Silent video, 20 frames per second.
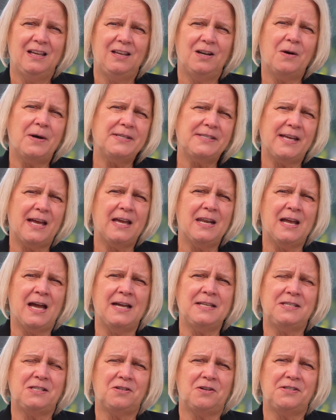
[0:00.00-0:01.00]
Isaiah
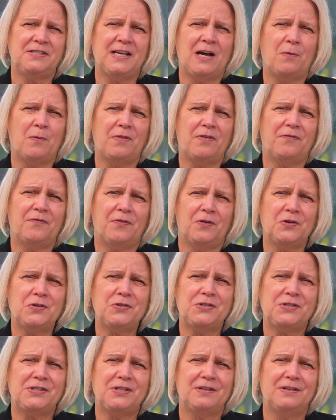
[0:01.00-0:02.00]
9 starts out with the
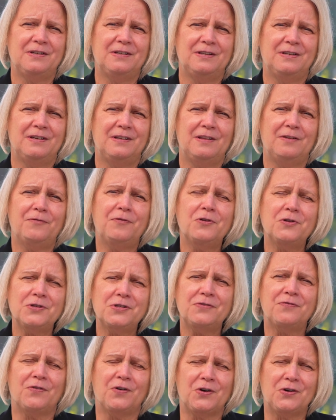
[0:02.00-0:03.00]
first
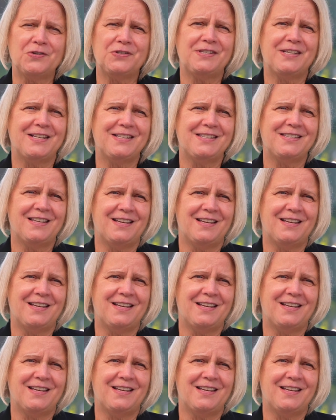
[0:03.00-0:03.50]
verse says